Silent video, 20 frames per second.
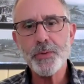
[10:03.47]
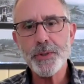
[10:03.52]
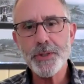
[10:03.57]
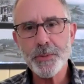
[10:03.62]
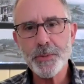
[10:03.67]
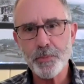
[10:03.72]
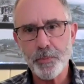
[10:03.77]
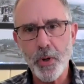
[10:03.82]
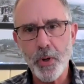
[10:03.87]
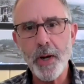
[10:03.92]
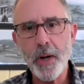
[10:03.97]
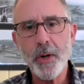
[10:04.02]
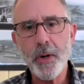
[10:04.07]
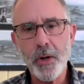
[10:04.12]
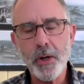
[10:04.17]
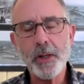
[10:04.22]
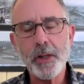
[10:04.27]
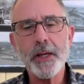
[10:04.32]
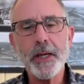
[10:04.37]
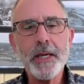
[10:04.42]
interests
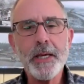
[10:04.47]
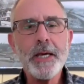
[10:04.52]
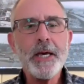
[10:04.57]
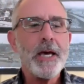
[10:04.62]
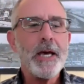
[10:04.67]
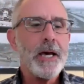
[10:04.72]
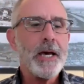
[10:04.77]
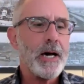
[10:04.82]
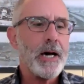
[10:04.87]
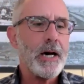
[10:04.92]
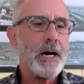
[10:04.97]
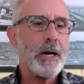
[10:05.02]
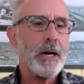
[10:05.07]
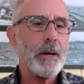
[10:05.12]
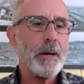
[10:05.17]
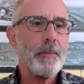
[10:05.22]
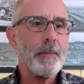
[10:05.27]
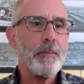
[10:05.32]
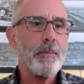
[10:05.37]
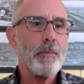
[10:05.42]
primarily
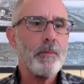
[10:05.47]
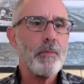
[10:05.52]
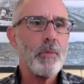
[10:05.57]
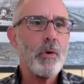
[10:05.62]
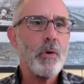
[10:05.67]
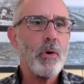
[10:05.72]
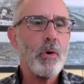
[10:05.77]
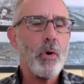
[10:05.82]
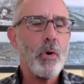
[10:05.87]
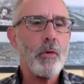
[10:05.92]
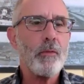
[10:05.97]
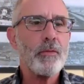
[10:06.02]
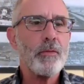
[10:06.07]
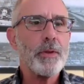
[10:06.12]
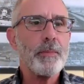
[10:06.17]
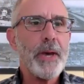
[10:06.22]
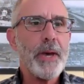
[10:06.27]
over